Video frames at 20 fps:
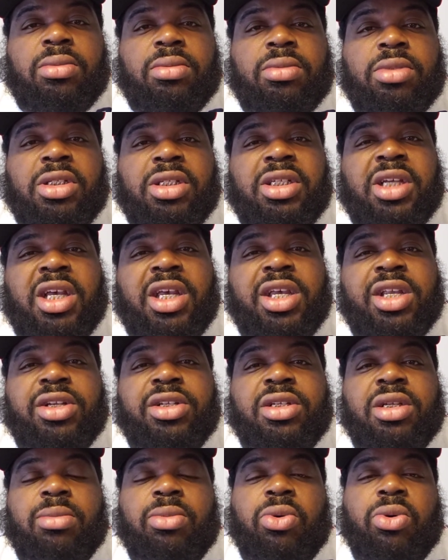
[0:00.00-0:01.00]
C.J.
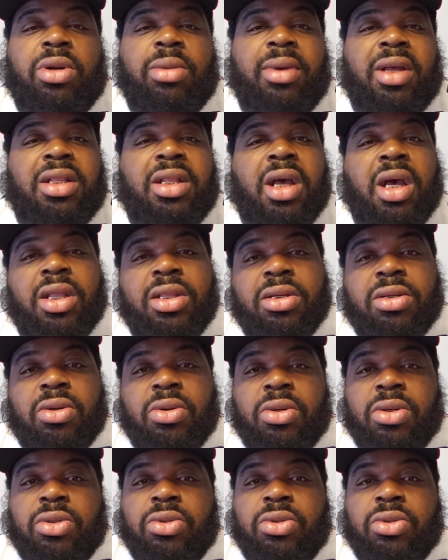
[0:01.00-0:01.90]
Henderson, but what about the other corner?